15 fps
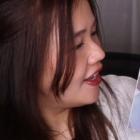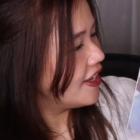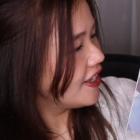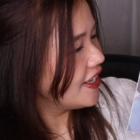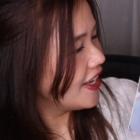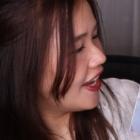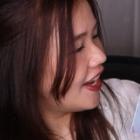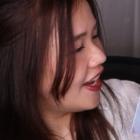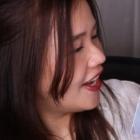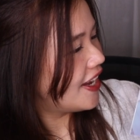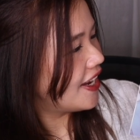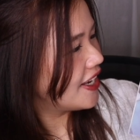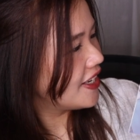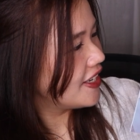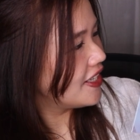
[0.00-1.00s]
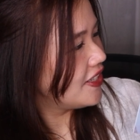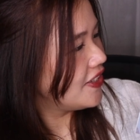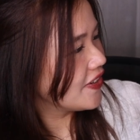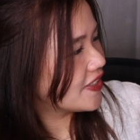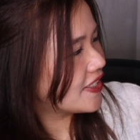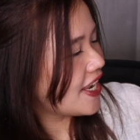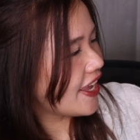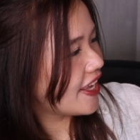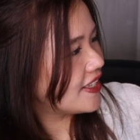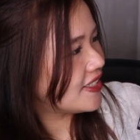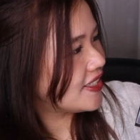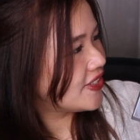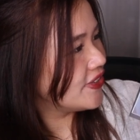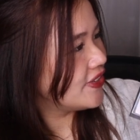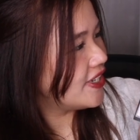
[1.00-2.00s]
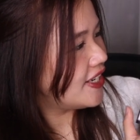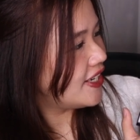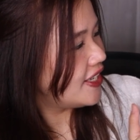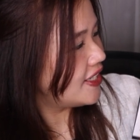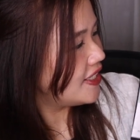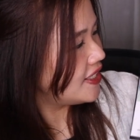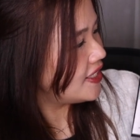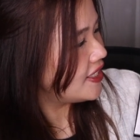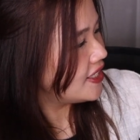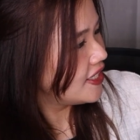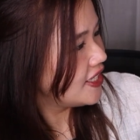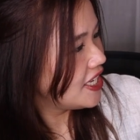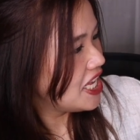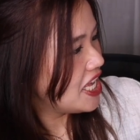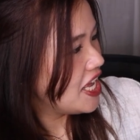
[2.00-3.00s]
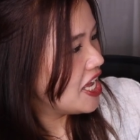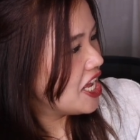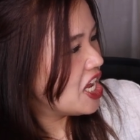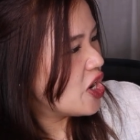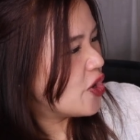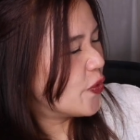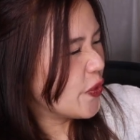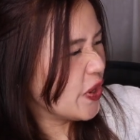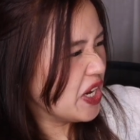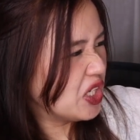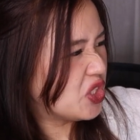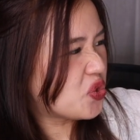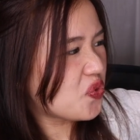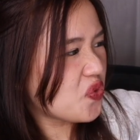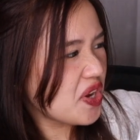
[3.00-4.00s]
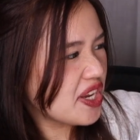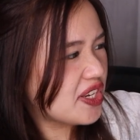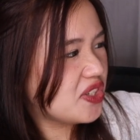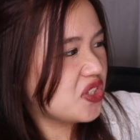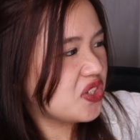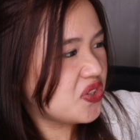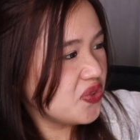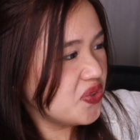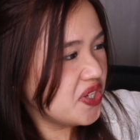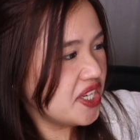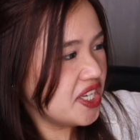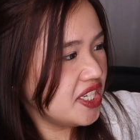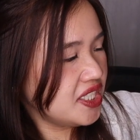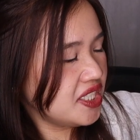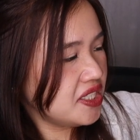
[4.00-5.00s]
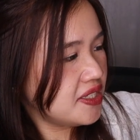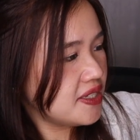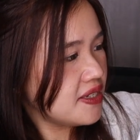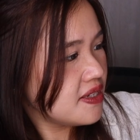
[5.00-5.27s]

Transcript: Yeah, he looks like a student. Rich student.